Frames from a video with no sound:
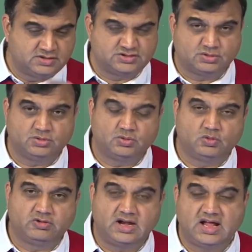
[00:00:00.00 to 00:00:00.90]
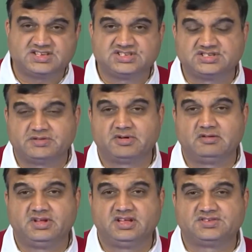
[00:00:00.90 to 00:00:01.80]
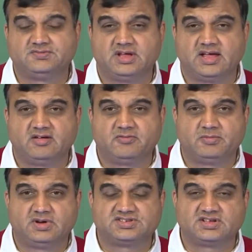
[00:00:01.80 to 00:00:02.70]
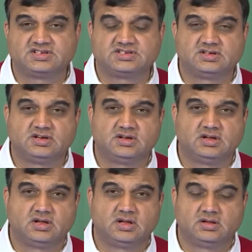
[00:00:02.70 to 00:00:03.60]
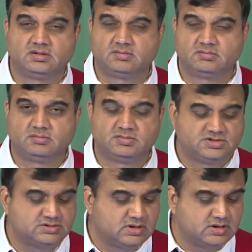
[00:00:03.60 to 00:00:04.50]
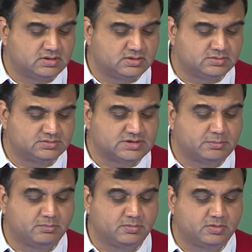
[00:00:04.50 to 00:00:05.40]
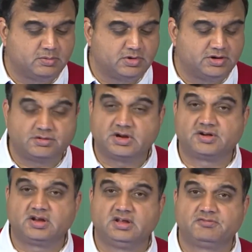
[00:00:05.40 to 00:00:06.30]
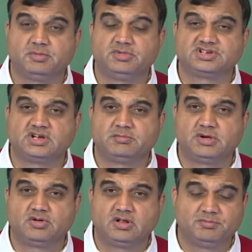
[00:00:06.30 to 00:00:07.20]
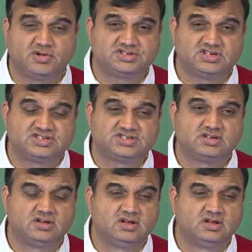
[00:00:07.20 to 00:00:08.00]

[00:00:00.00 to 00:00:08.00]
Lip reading: So, over last several weeks we have discussed some introductory information about composites.